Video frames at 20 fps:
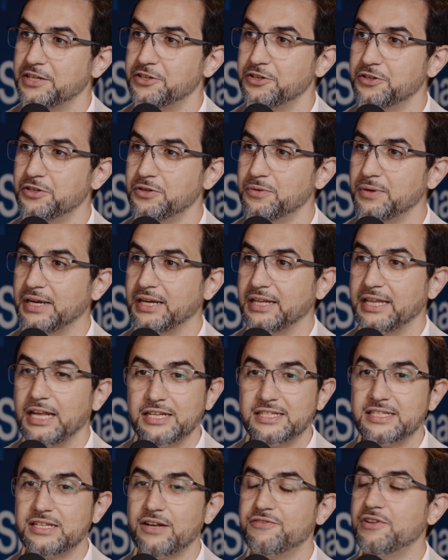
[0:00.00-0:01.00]
you're doing.
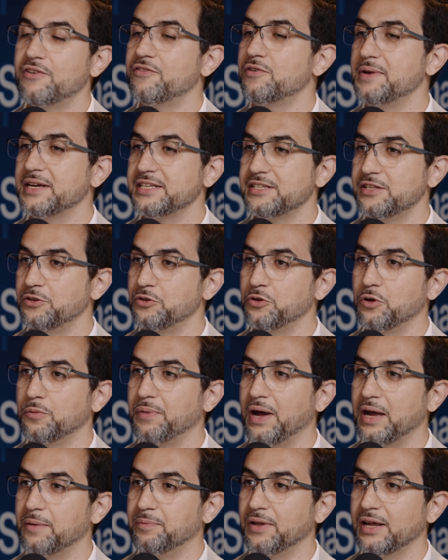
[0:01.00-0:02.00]
That stuff never makes it into a
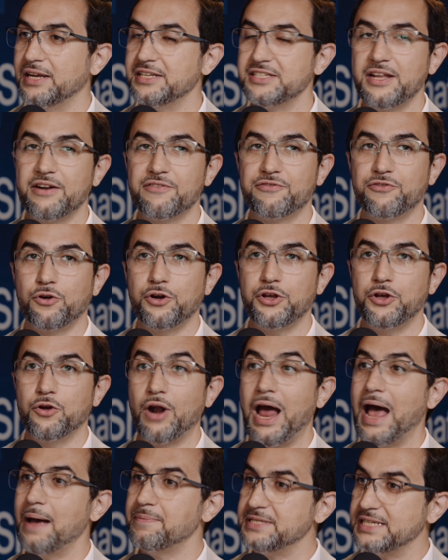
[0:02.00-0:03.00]
pipeline. Therefore, your
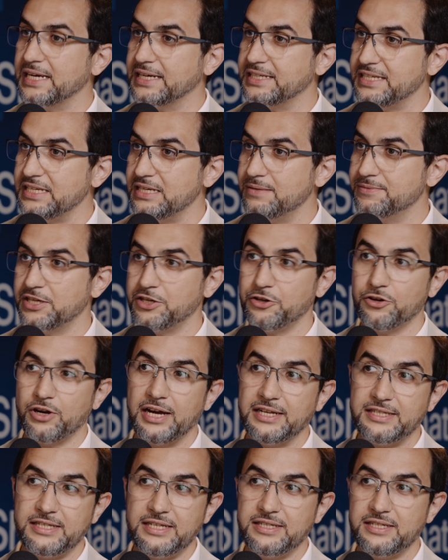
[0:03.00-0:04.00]
AppSec teams and your
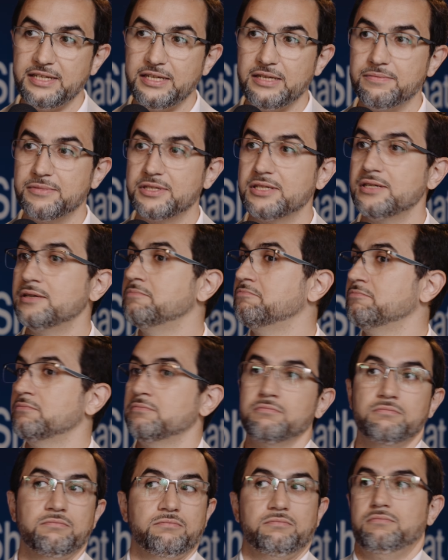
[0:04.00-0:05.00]
IT teams
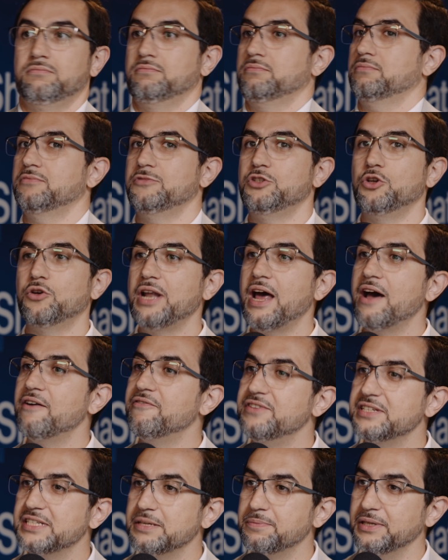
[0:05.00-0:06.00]
don't have
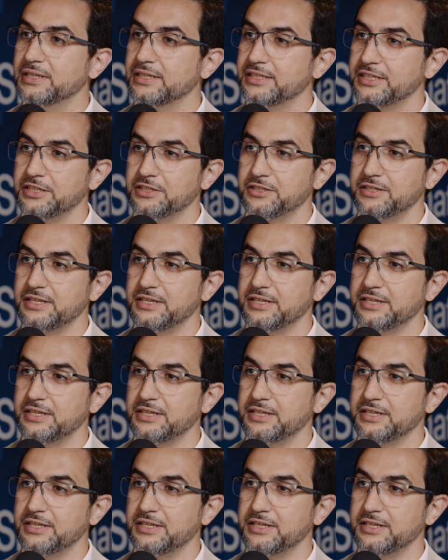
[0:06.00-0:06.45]
visibility into